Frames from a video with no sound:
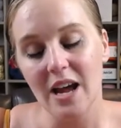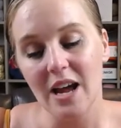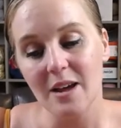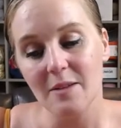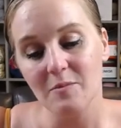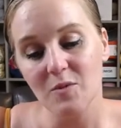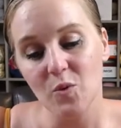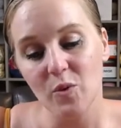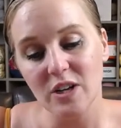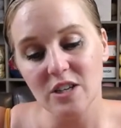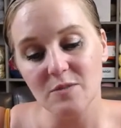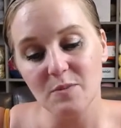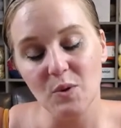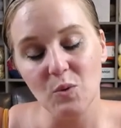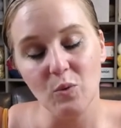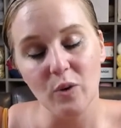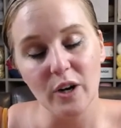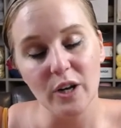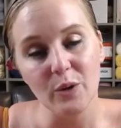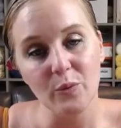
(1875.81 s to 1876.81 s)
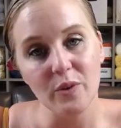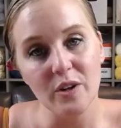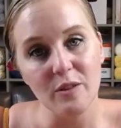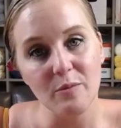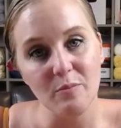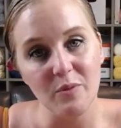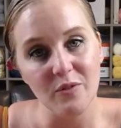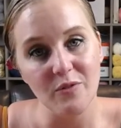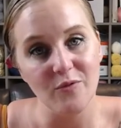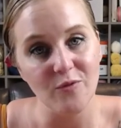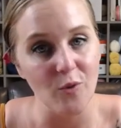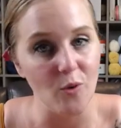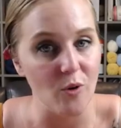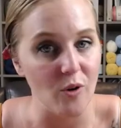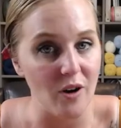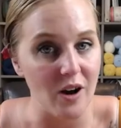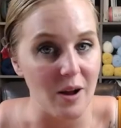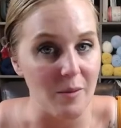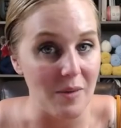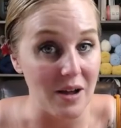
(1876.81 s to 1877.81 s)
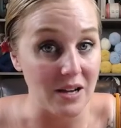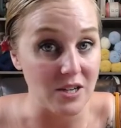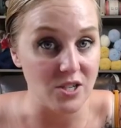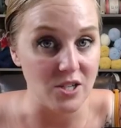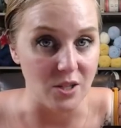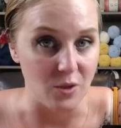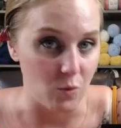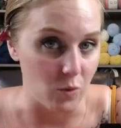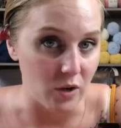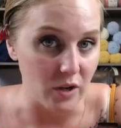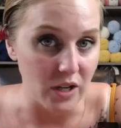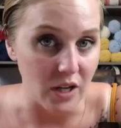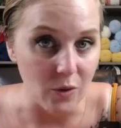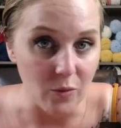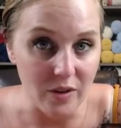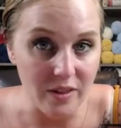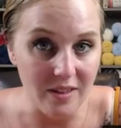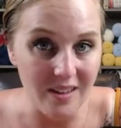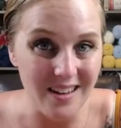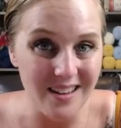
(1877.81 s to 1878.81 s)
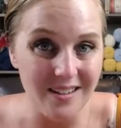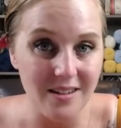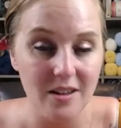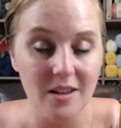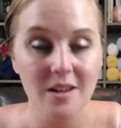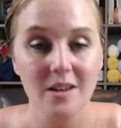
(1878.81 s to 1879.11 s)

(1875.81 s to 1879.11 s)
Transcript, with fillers: I'm going to be working with before I'm actually working with it.